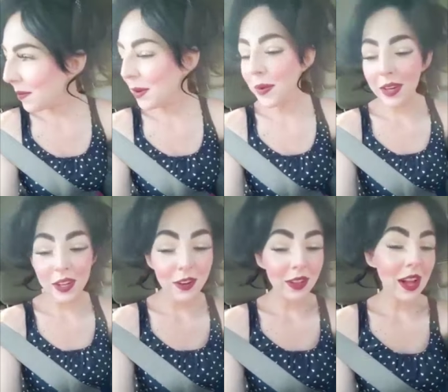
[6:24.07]
we would
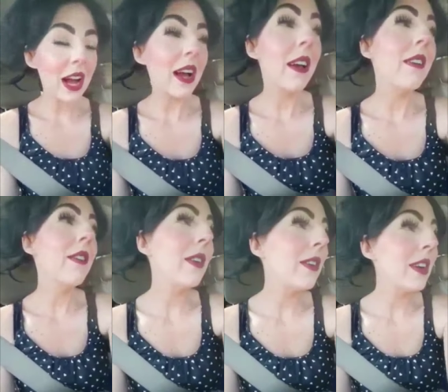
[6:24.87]
go live
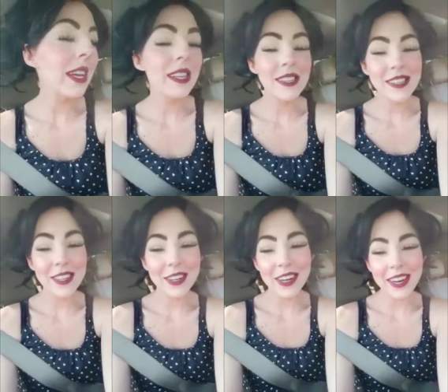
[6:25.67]
on
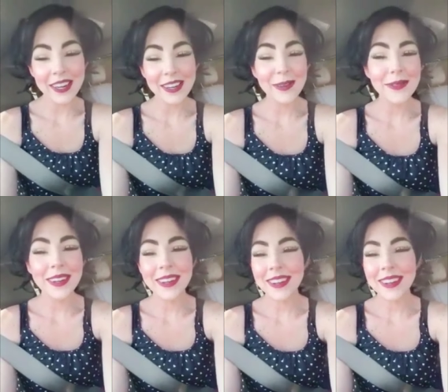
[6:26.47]
Instagram